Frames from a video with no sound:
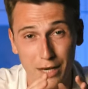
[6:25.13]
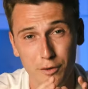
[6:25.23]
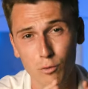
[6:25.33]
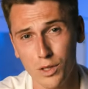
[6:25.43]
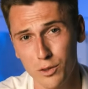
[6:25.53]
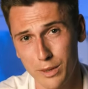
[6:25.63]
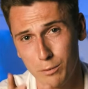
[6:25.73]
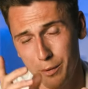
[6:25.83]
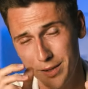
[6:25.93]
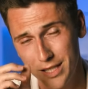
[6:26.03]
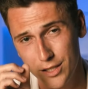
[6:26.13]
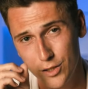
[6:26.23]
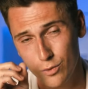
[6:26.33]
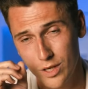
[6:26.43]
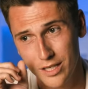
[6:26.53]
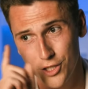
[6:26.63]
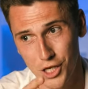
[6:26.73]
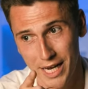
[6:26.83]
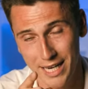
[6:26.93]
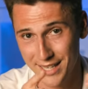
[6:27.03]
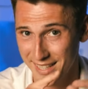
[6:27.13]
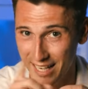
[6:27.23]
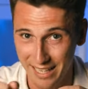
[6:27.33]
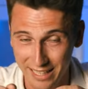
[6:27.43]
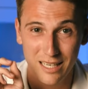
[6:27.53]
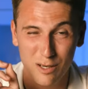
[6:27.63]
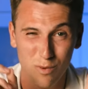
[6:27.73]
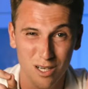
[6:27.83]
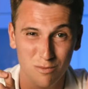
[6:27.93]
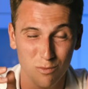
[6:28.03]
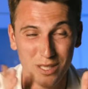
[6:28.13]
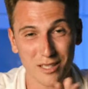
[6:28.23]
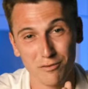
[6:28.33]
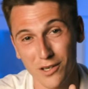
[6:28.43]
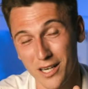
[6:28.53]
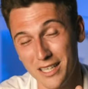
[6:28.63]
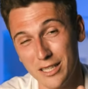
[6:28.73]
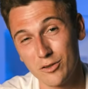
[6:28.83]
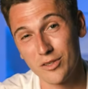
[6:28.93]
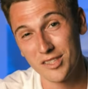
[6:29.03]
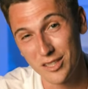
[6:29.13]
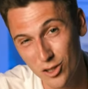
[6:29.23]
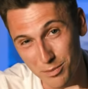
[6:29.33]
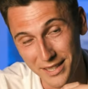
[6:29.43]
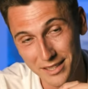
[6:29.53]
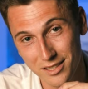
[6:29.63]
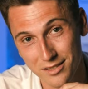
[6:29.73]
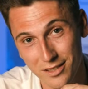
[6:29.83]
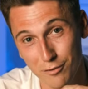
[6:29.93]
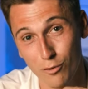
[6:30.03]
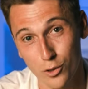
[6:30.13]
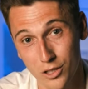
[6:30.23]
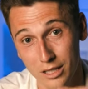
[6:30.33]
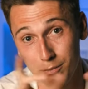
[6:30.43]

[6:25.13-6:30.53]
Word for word: If you're wondering why we didn't do uh, J and K, well, we didn't find any interesting topics, unfortunately.